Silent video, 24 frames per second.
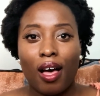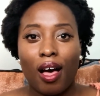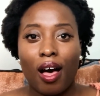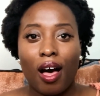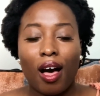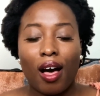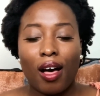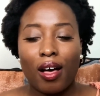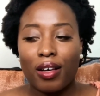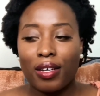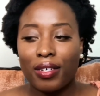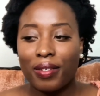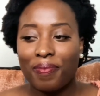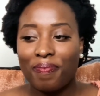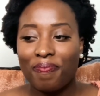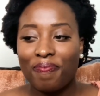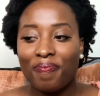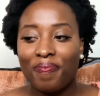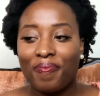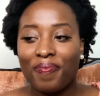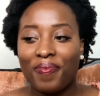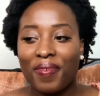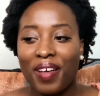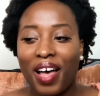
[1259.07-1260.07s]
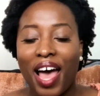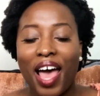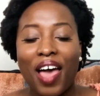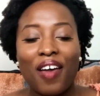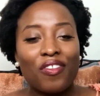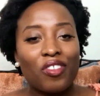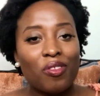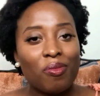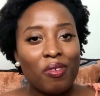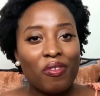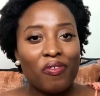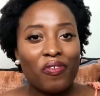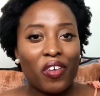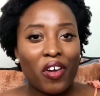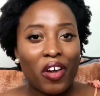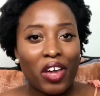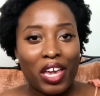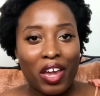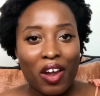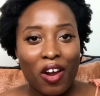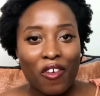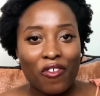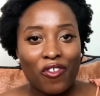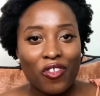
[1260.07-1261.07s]
I have to be very
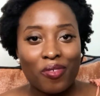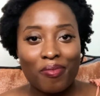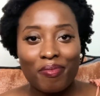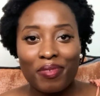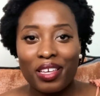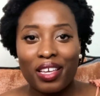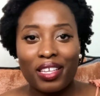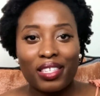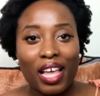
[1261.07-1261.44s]
careful because